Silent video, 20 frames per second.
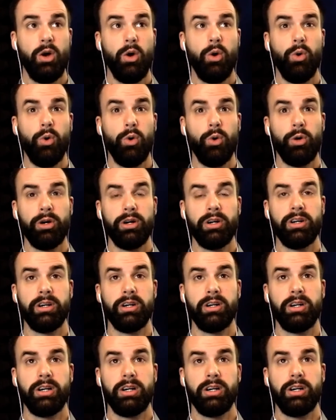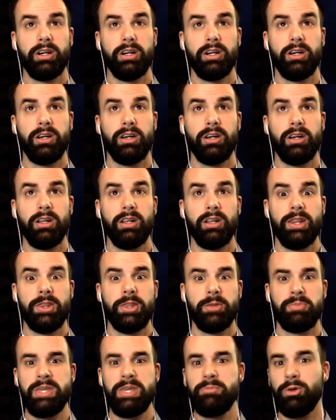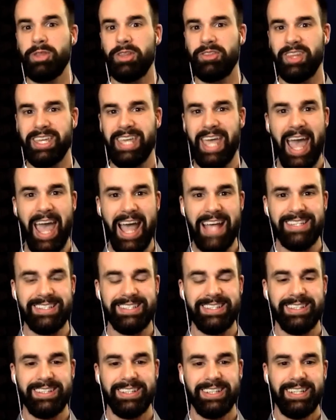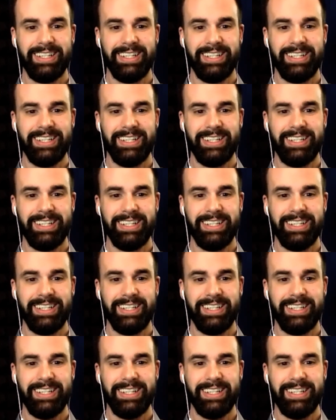or the people that they cast.